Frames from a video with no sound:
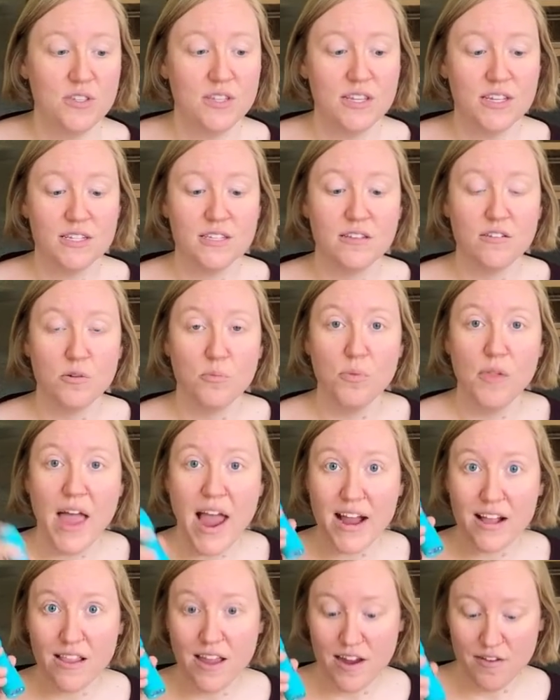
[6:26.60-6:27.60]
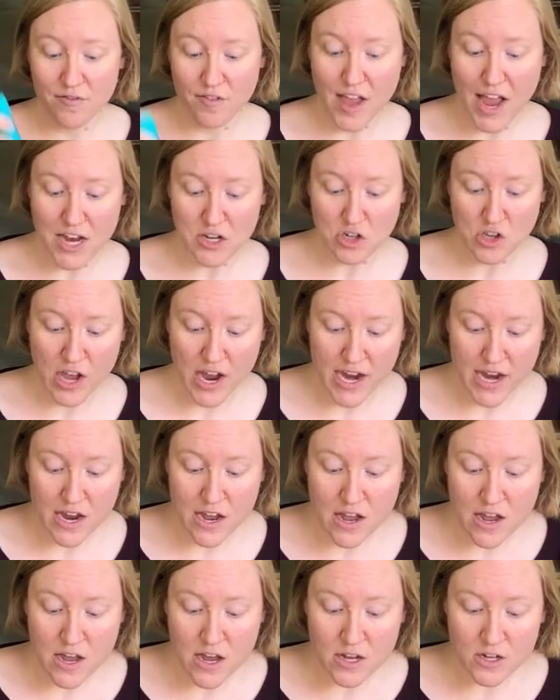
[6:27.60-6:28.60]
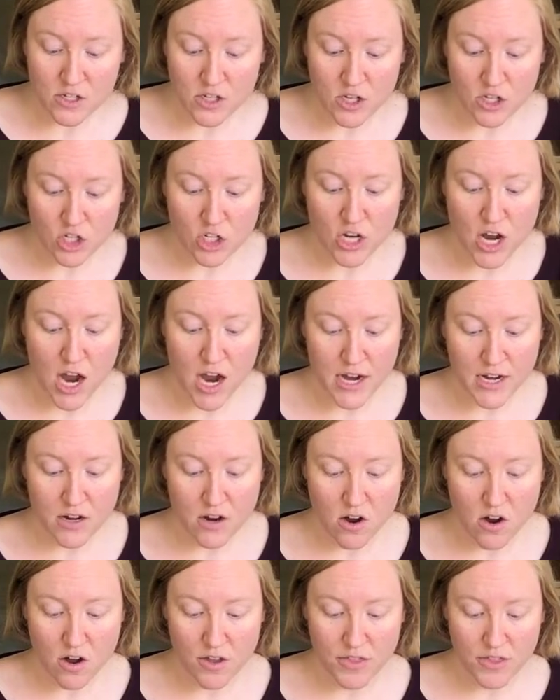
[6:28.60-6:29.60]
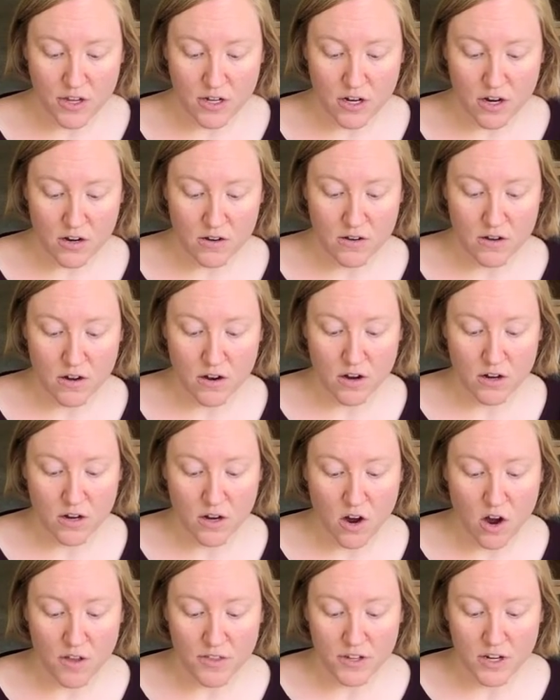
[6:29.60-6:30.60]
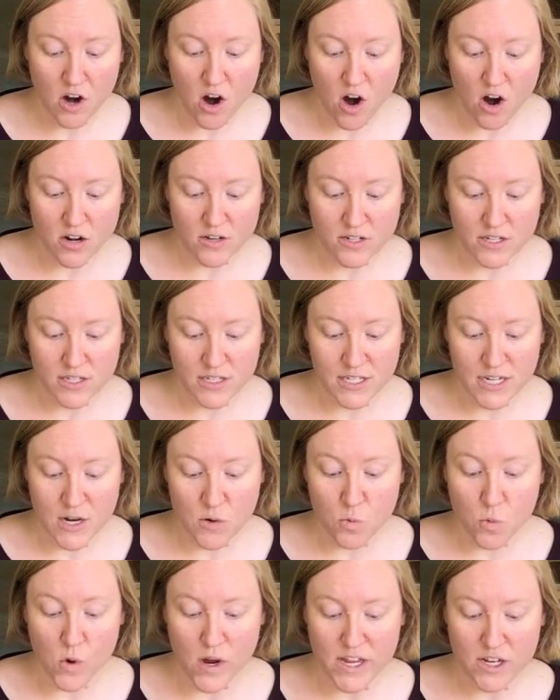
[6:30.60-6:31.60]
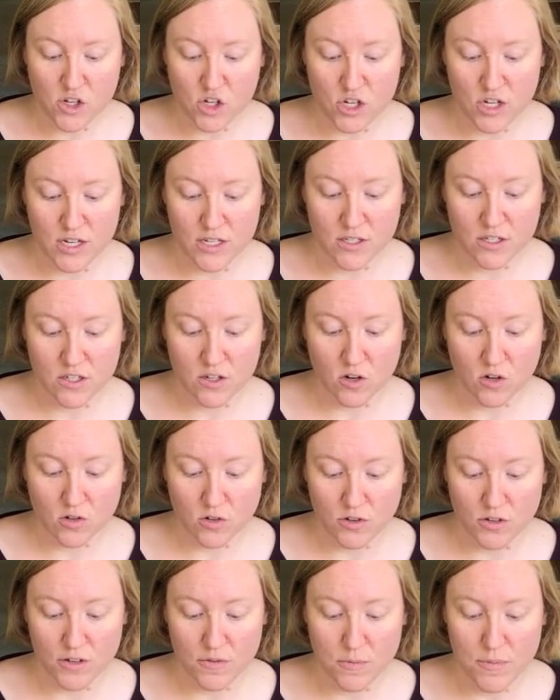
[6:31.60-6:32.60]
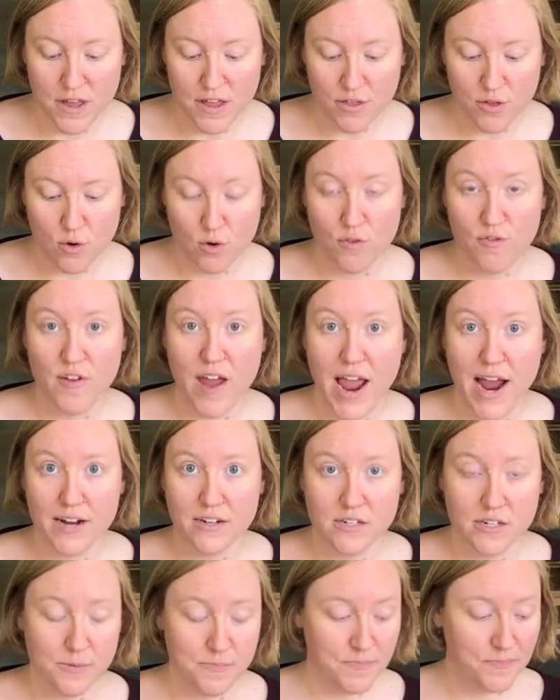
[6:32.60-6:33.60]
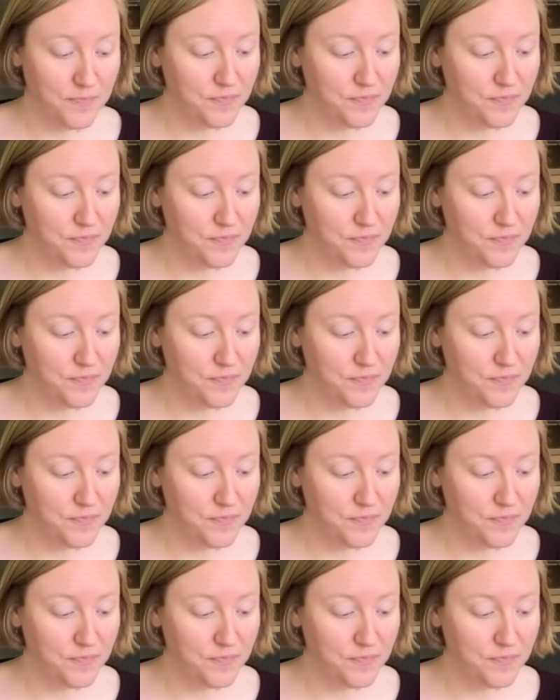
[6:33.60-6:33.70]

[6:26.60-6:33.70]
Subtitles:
this little black light flashlight to shine on the card to see which is circled myth or fact.